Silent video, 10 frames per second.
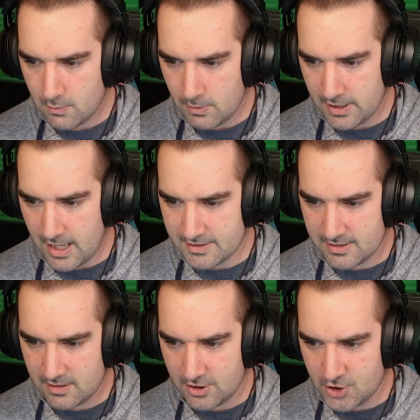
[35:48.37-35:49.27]
Really got
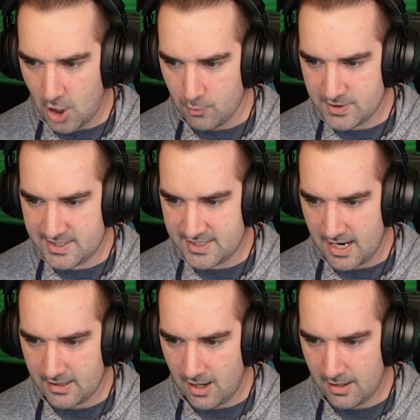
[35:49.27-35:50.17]
the toes
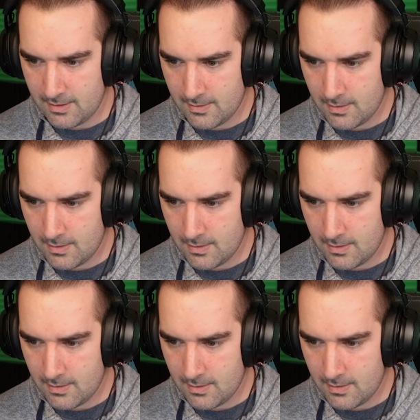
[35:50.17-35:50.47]
stuck, huh?